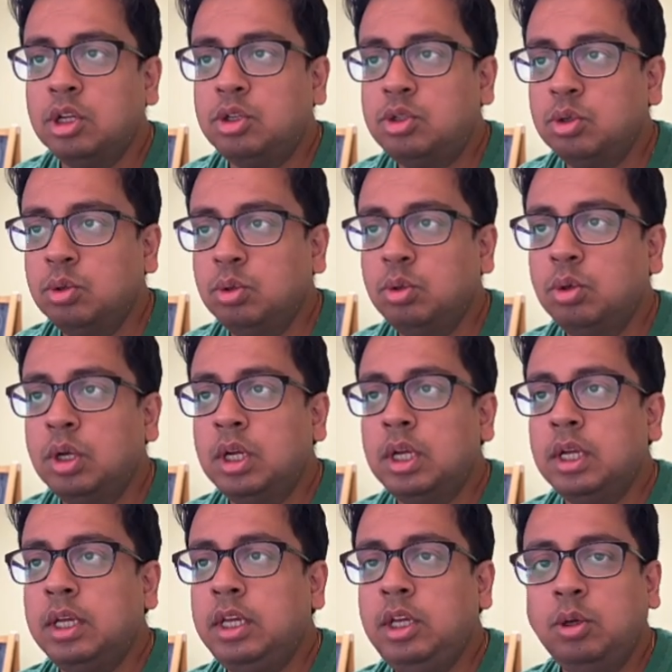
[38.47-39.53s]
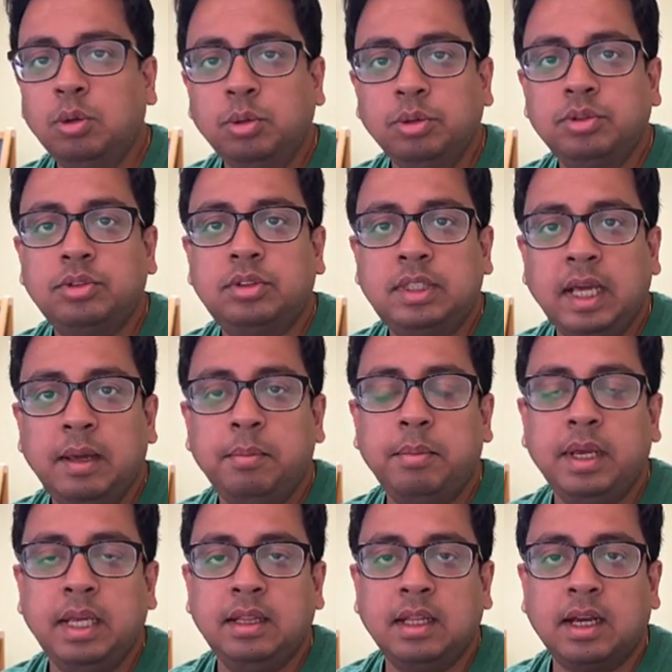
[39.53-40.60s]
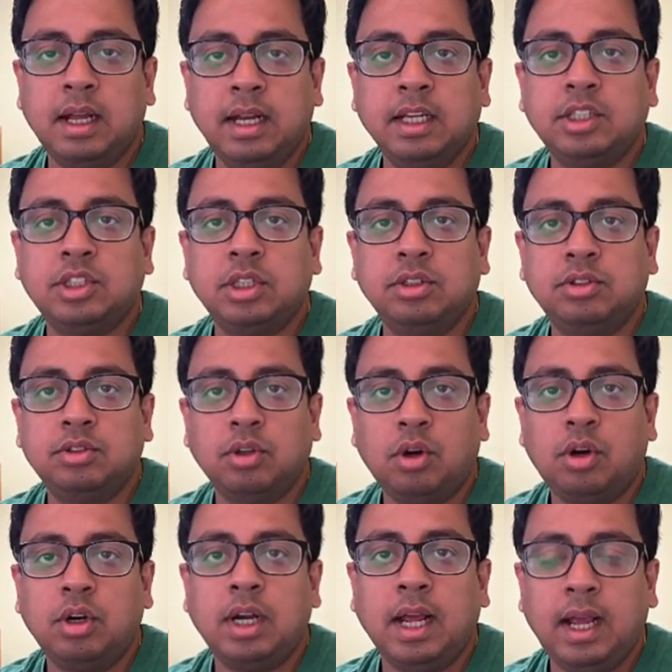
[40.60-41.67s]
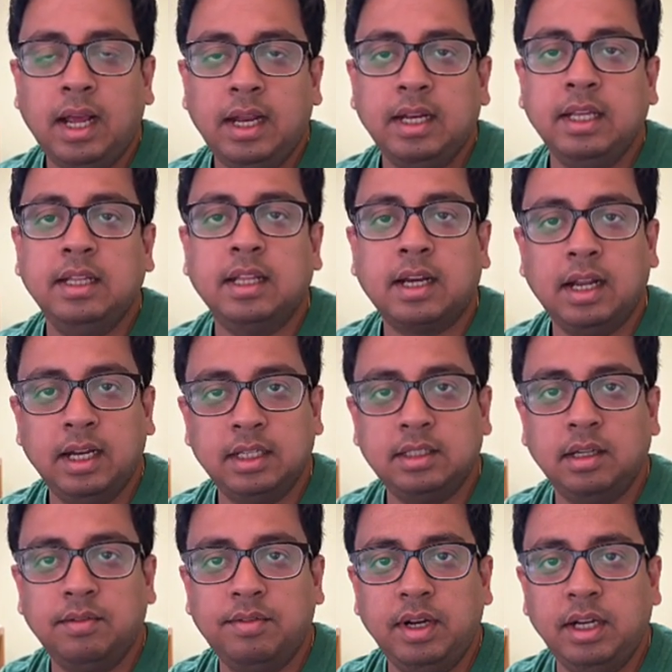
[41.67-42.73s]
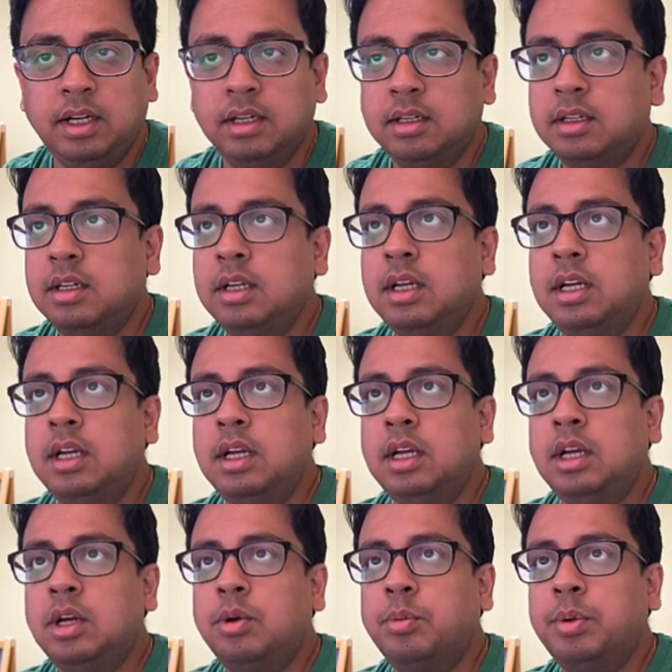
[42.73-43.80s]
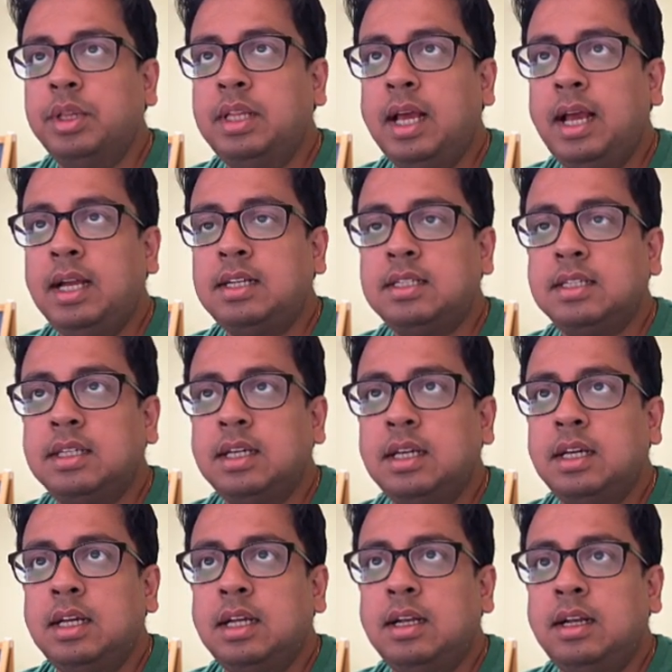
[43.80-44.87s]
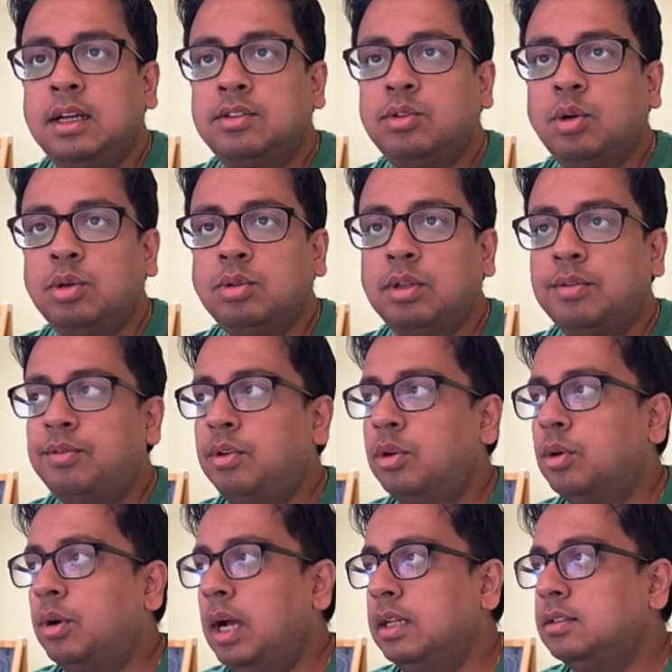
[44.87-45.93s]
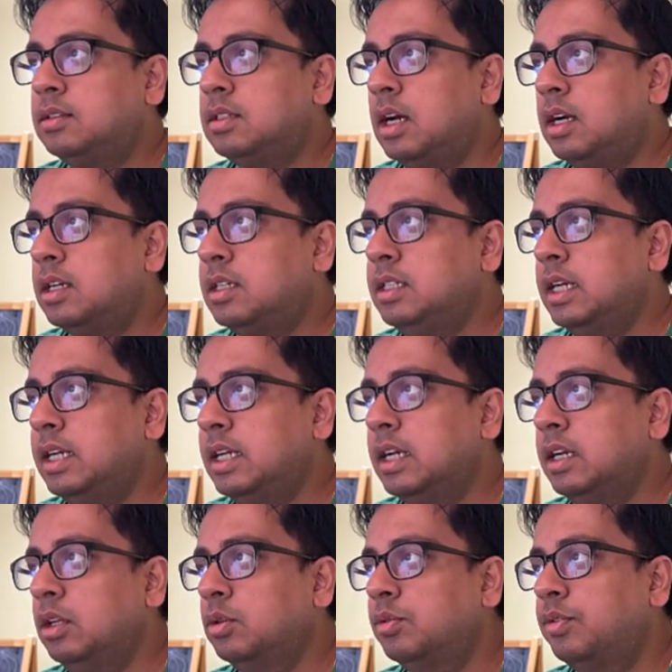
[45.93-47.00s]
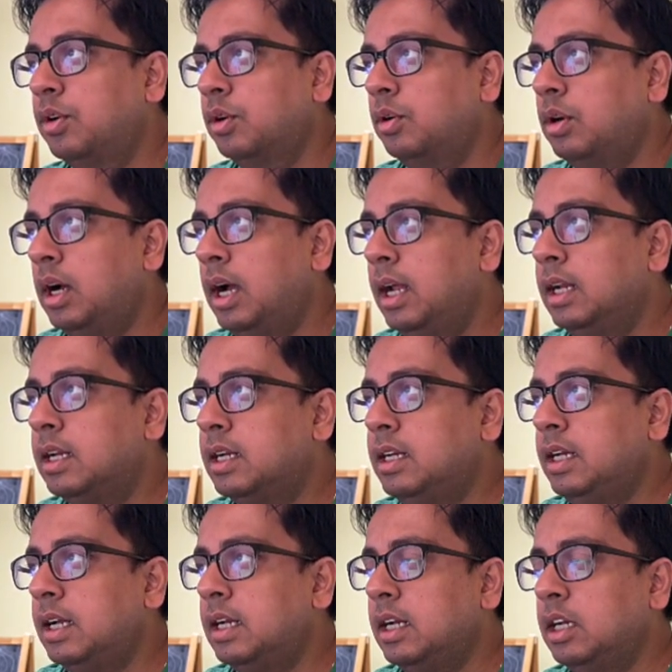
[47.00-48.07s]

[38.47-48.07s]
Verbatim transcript: to use them in the collection sort and in the collection filter. With that, let's go to the flow and start creating a new flow. I'll create a